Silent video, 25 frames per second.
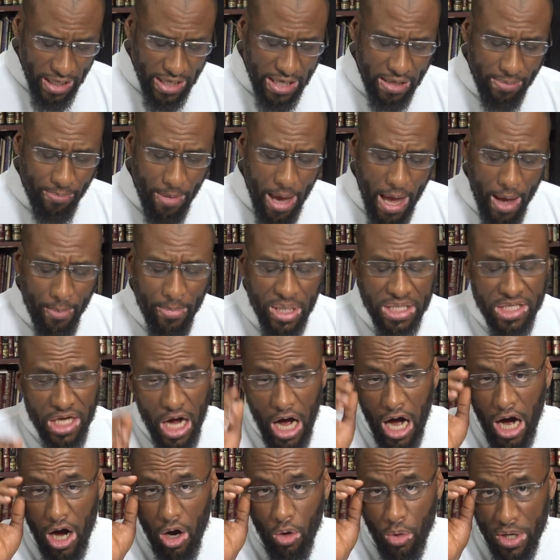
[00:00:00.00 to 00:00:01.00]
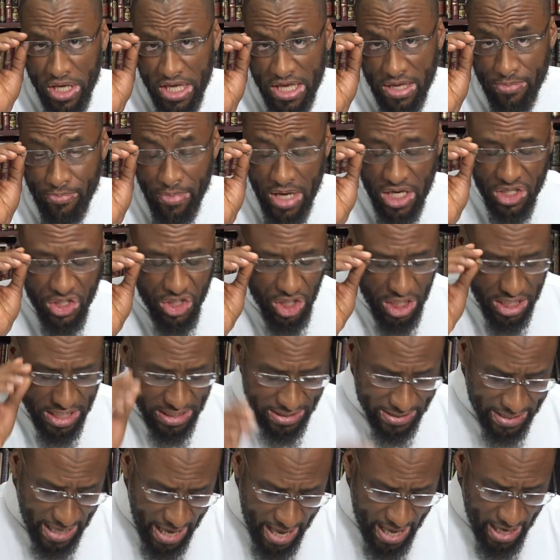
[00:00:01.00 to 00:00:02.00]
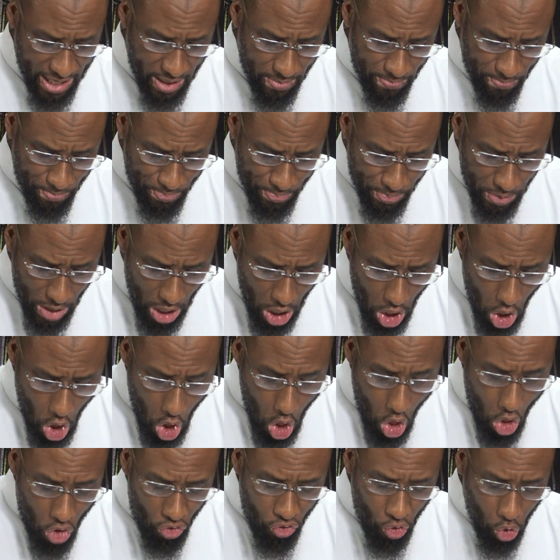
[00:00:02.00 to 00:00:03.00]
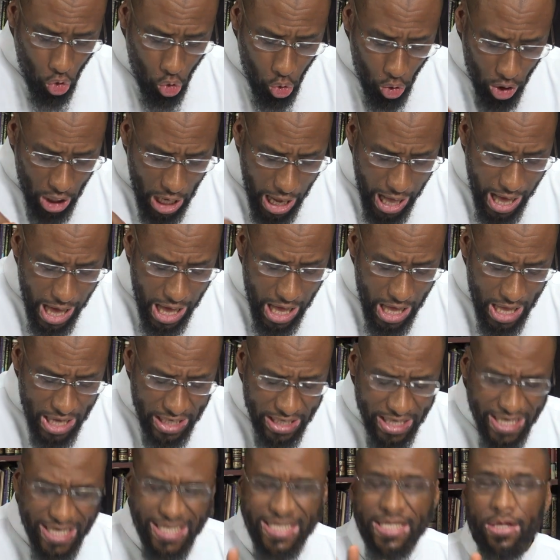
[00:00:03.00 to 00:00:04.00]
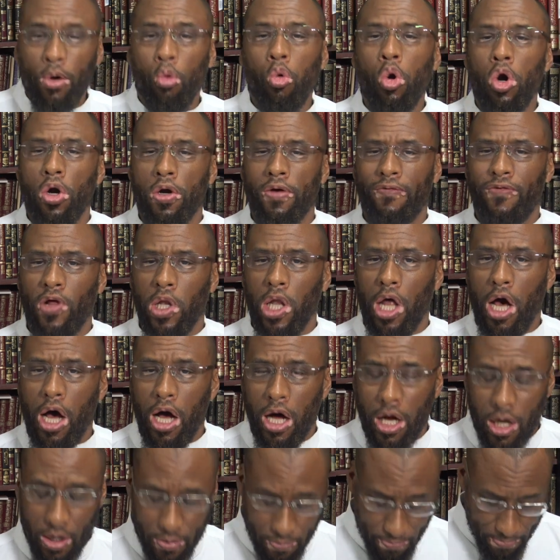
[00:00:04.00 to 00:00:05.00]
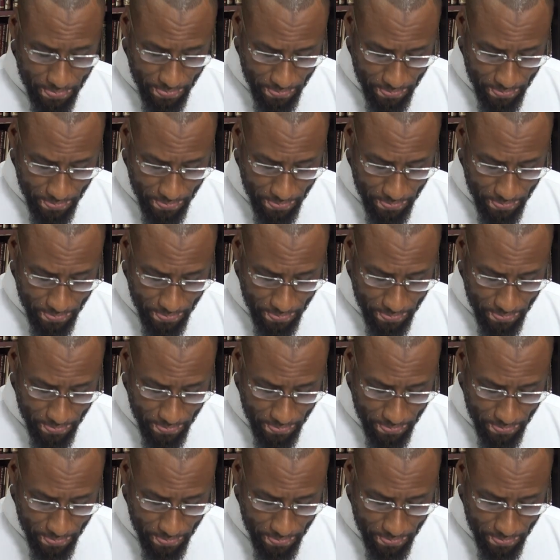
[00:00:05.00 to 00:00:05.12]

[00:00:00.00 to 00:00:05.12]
Imam at tahawi he mentioned, he said, the Quran is the word of Allah.